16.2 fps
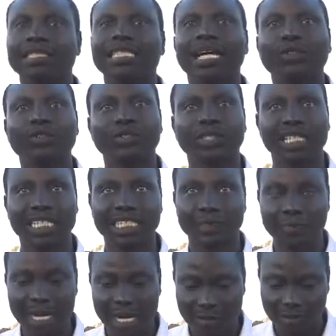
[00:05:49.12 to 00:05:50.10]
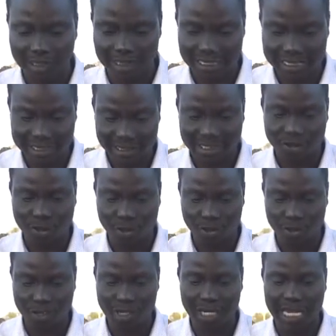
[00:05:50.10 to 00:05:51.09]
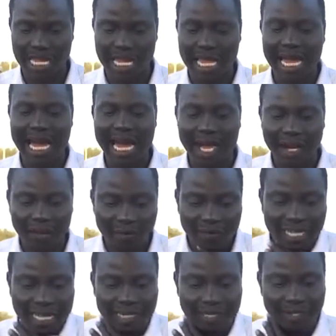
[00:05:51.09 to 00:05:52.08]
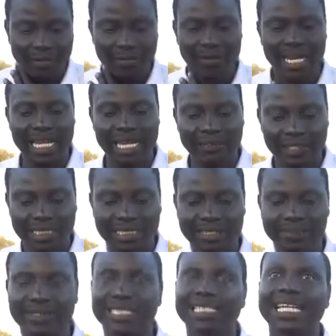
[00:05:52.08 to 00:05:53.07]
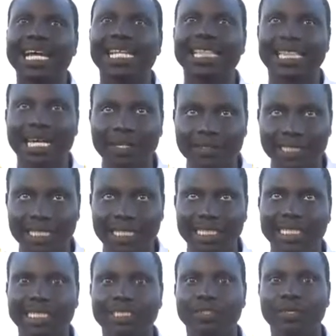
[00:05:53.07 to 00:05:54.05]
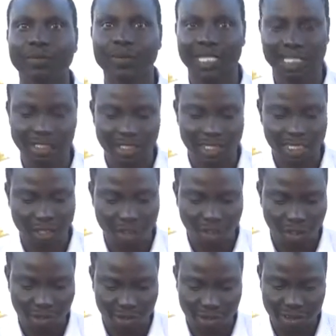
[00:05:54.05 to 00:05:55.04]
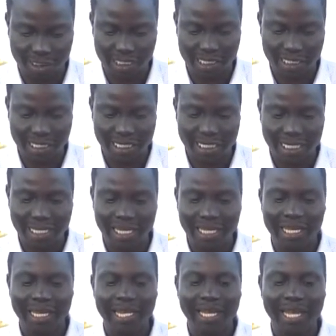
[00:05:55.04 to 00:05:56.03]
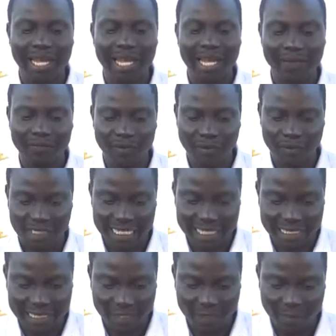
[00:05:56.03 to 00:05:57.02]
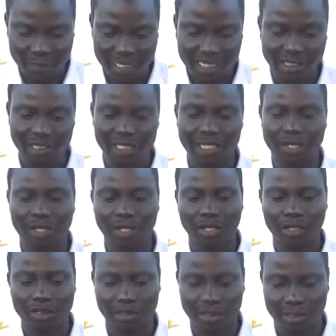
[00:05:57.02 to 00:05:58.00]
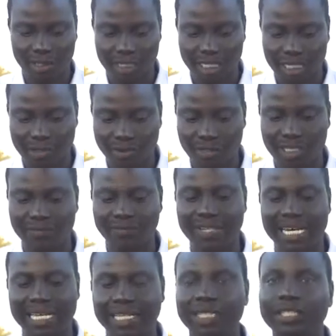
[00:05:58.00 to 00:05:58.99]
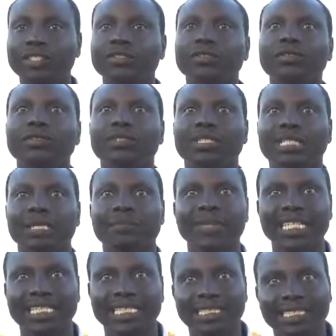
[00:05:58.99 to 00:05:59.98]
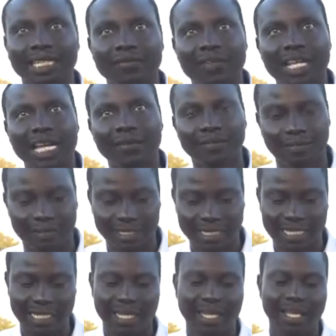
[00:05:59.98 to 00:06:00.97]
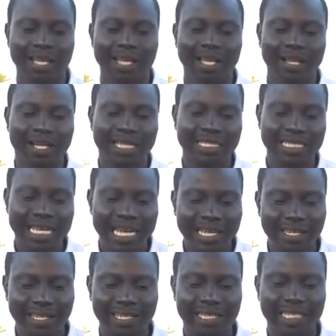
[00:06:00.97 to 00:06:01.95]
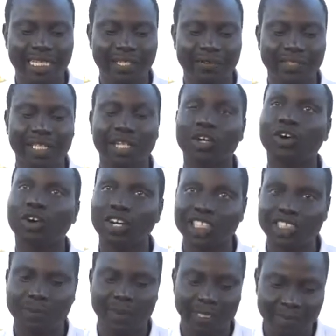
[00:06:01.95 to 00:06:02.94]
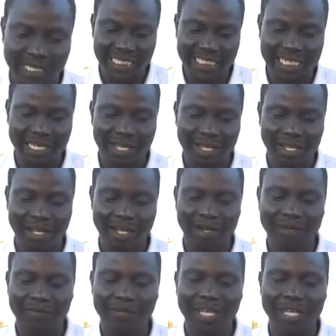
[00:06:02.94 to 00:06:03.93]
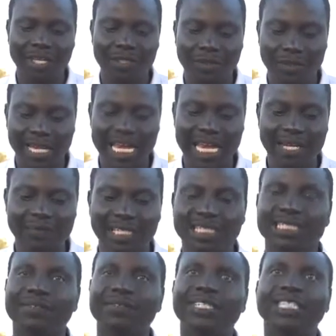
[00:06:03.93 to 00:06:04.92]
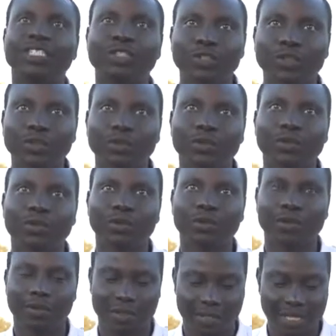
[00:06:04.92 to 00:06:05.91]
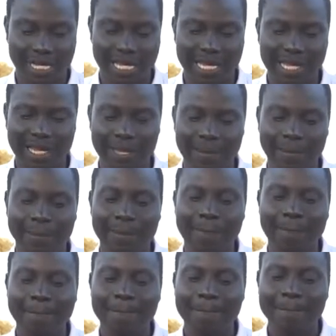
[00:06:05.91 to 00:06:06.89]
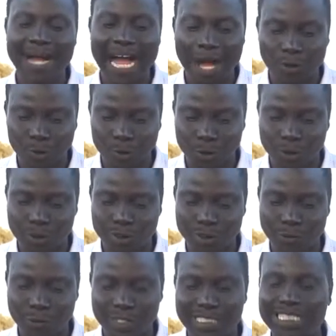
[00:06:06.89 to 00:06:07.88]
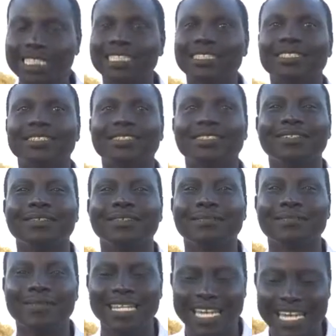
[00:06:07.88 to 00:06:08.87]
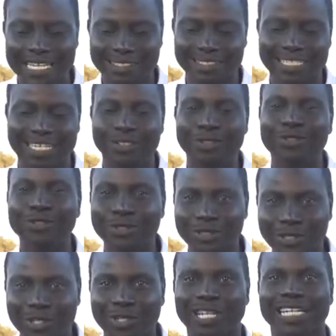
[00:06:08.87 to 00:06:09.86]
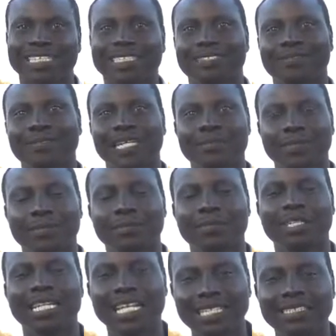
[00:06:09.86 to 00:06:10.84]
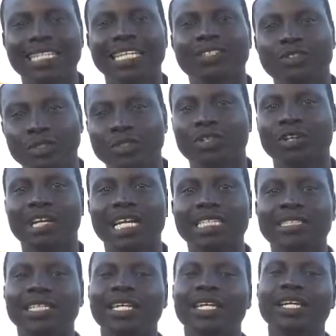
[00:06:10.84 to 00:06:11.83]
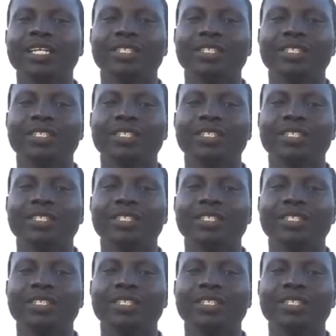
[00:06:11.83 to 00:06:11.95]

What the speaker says: South Sudanese pounds. That's the total. Out of that, 379,000 is operational cost. If you take that operational cost and you divide it into the meters that we have dug, it gives you a cost meter of 372 pounds, which is less than $2, my people. Less than $2,